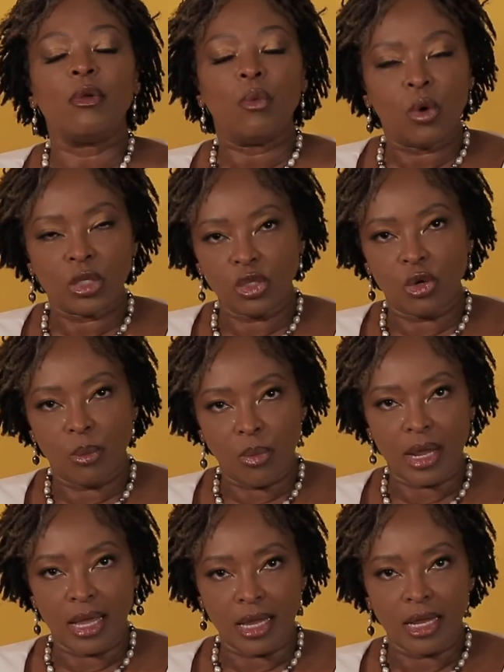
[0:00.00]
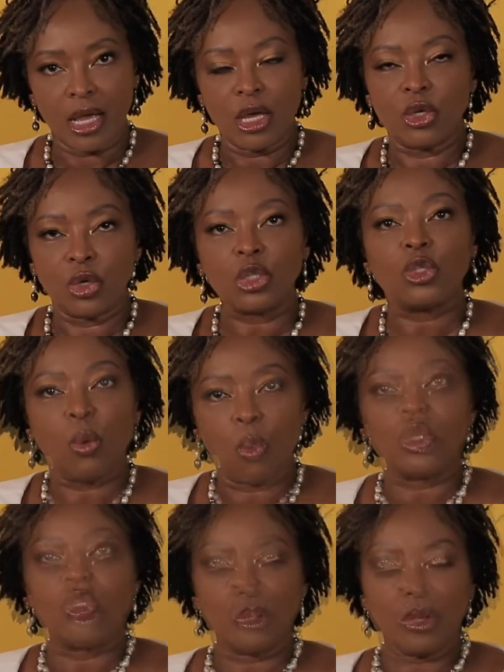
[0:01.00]
in what you're bringing, not
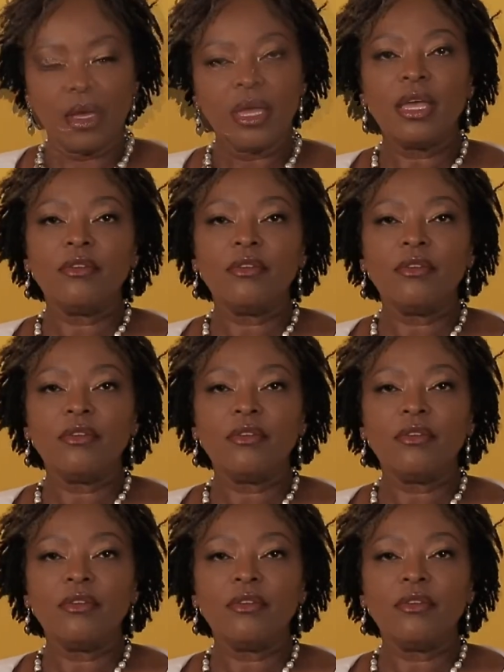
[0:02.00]
what you are.